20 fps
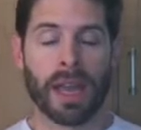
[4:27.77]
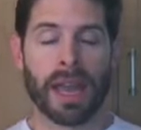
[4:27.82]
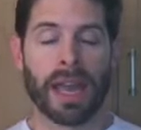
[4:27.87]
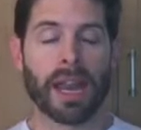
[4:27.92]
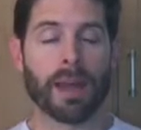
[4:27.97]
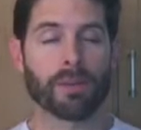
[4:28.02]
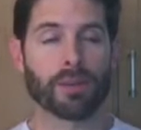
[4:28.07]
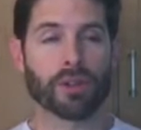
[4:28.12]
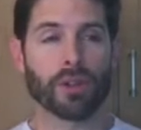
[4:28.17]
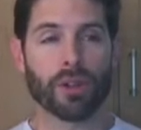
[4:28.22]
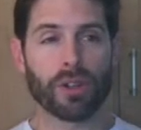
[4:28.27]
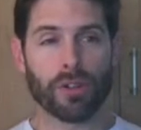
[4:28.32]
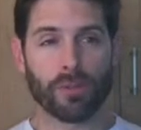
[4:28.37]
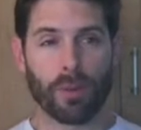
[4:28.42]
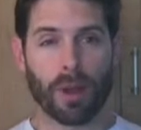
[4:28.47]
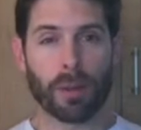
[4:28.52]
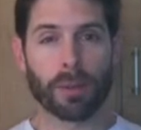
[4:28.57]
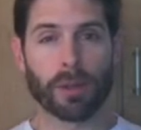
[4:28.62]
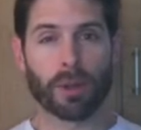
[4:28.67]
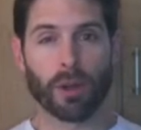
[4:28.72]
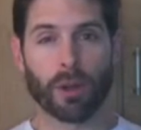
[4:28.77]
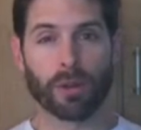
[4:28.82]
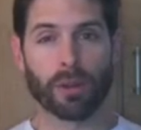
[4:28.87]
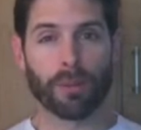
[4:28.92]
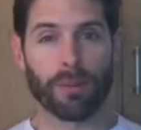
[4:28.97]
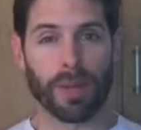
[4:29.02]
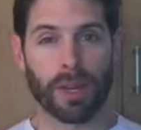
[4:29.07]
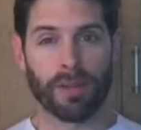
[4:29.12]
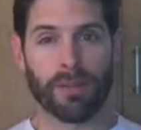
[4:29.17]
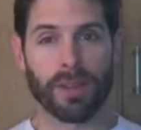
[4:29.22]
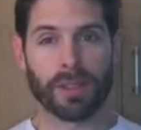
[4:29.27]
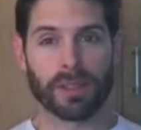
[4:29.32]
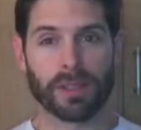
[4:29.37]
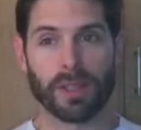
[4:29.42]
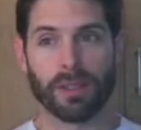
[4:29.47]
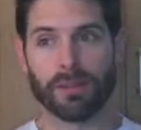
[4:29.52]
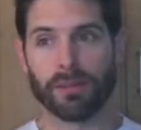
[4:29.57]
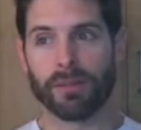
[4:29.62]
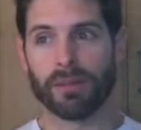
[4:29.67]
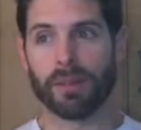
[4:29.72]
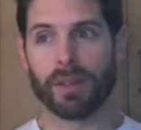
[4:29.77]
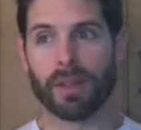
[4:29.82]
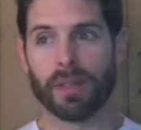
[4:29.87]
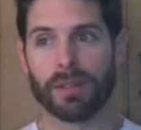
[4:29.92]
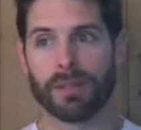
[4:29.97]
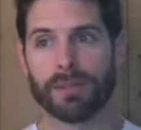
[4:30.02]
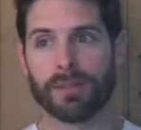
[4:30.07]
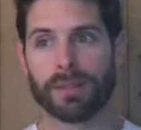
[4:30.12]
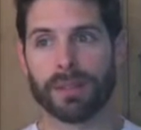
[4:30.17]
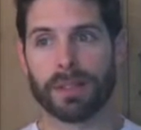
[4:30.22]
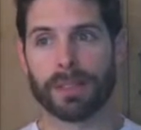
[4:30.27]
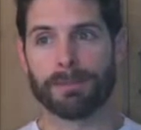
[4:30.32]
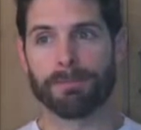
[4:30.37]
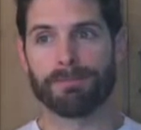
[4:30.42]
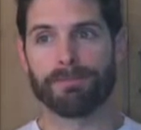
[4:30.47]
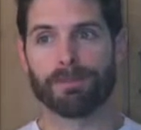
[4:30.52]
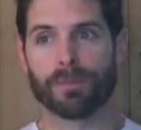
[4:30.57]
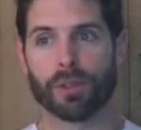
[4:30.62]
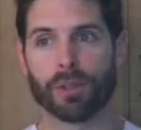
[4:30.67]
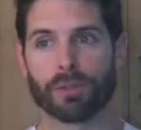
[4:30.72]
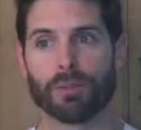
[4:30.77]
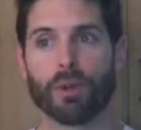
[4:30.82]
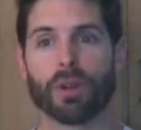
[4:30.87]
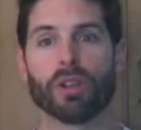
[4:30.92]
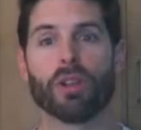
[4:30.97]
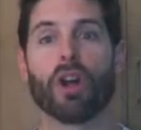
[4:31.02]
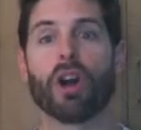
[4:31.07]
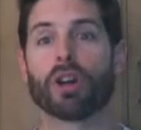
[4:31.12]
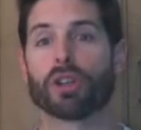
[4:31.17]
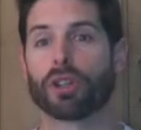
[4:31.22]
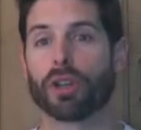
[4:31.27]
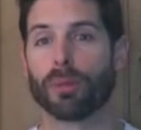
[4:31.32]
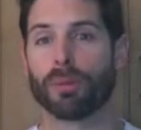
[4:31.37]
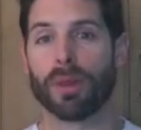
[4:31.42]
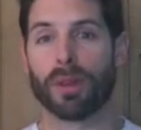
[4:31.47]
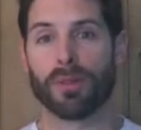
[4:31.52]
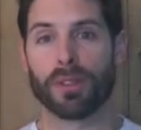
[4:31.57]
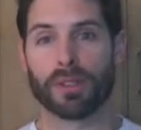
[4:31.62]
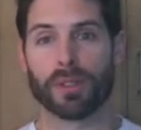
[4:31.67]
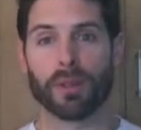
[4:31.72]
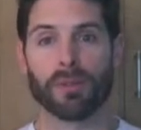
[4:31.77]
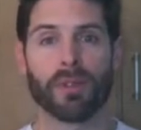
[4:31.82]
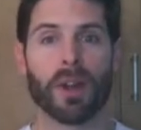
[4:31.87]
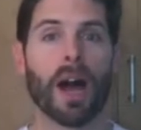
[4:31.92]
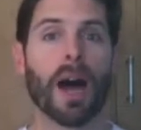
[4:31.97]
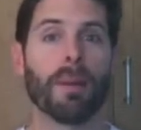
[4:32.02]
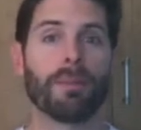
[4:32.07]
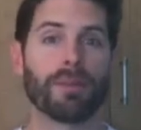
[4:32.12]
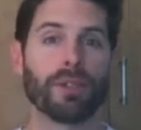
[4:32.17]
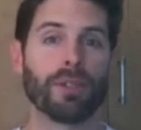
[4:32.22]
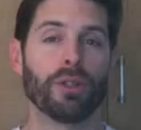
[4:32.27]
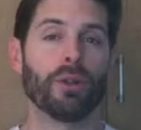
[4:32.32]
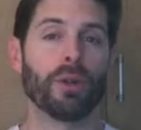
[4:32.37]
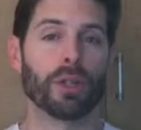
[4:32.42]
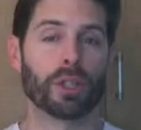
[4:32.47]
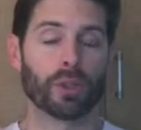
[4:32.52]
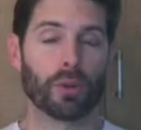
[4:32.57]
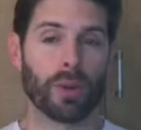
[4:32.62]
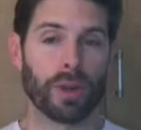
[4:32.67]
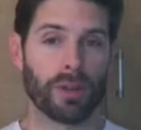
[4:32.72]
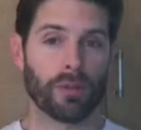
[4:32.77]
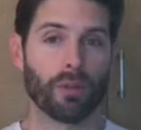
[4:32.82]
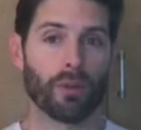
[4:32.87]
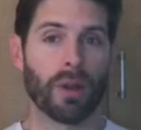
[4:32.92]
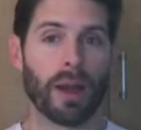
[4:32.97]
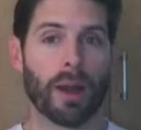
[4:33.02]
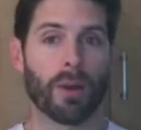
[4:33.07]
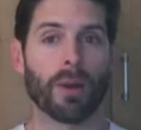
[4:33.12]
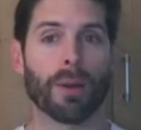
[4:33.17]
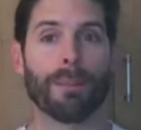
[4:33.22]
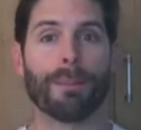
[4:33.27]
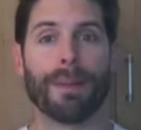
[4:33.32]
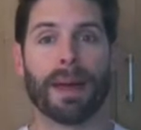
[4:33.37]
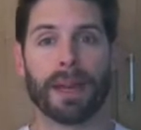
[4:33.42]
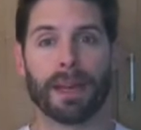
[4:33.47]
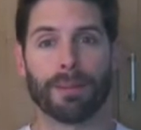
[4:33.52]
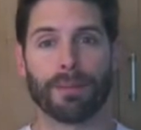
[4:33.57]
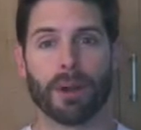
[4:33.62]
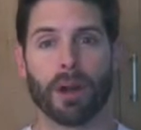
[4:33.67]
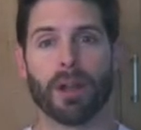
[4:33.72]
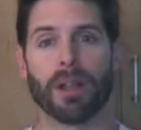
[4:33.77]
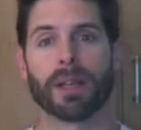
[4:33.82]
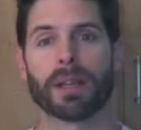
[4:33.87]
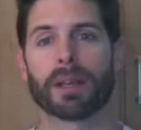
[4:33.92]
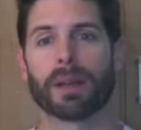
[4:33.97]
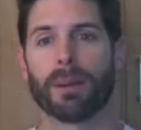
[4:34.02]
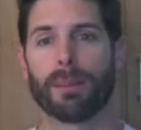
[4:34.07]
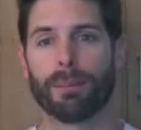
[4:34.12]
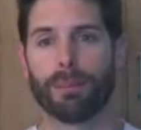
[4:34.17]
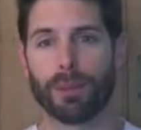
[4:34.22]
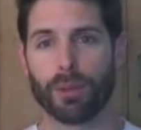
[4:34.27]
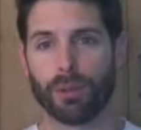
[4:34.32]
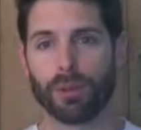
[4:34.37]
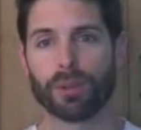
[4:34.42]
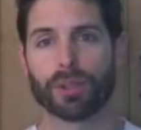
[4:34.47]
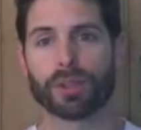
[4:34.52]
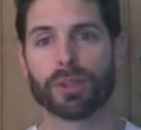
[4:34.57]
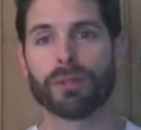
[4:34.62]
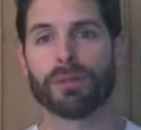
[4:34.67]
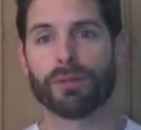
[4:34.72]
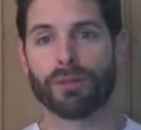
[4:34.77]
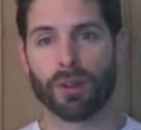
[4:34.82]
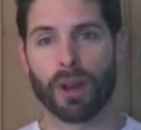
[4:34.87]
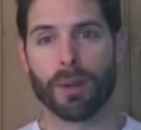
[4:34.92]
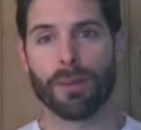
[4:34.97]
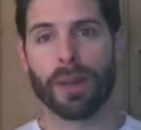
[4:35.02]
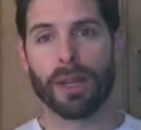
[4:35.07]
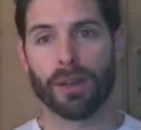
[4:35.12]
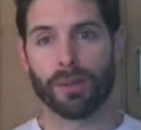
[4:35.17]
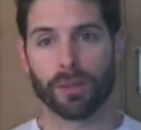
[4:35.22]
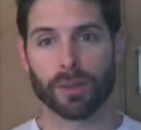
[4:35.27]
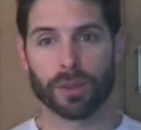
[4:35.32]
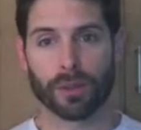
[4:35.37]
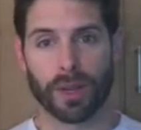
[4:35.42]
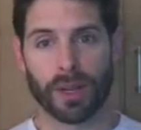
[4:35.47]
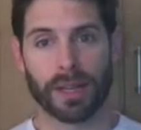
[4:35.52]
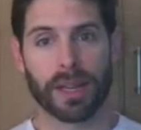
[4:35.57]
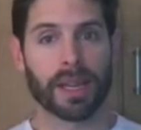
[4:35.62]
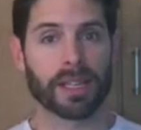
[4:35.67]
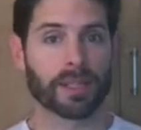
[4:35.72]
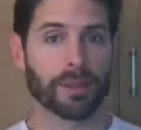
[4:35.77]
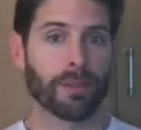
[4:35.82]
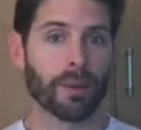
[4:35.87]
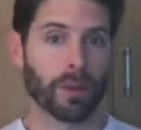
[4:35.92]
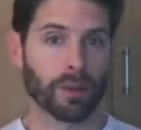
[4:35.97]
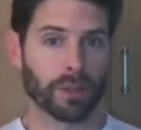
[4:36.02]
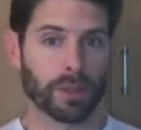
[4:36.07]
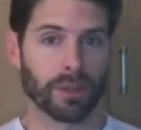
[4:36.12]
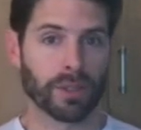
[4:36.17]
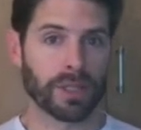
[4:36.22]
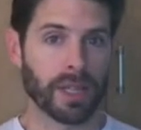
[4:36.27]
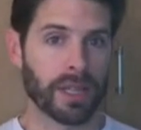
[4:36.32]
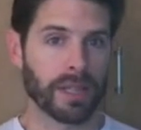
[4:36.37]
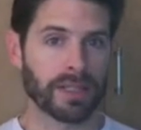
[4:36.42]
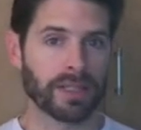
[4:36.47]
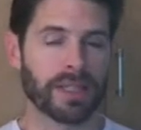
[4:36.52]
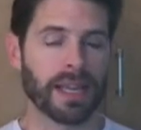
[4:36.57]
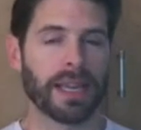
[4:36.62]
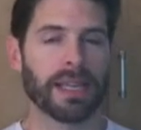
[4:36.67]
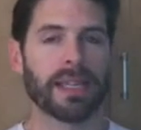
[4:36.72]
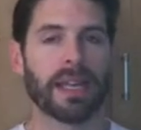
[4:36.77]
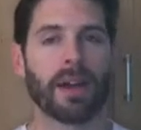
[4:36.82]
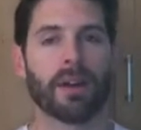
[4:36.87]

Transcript: And I'm sure you've probably heard the benefits of there's more long-term benefits of up to a 24-hour metabolic boost from interval training as opposed to steady state.